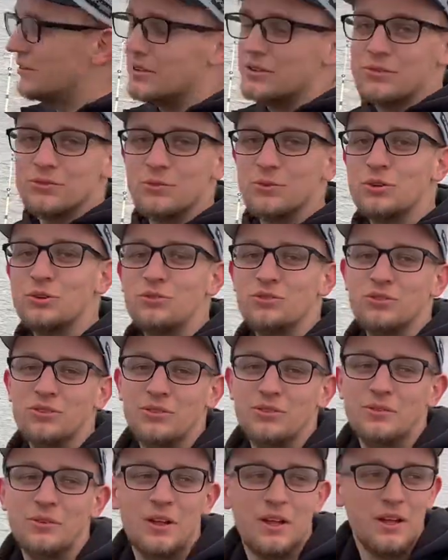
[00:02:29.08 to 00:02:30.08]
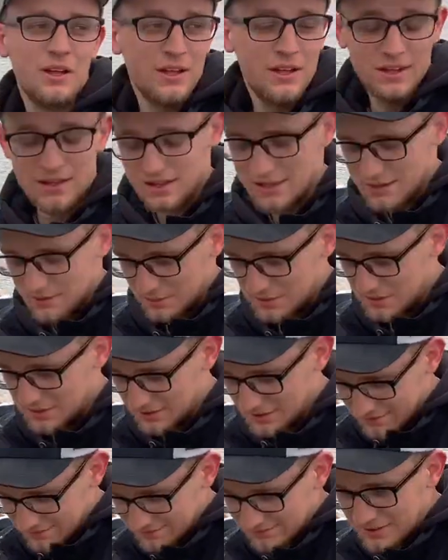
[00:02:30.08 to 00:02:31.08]
on too soon, but
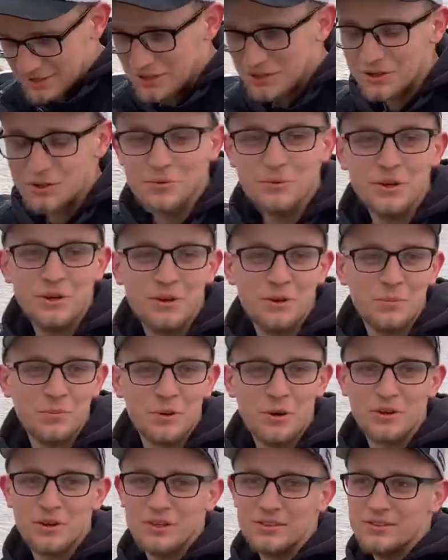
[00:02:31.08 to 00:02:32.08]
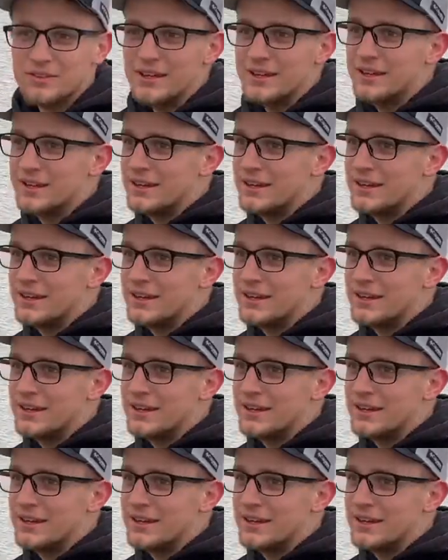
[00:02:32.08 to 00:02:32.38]
oh well, part of it.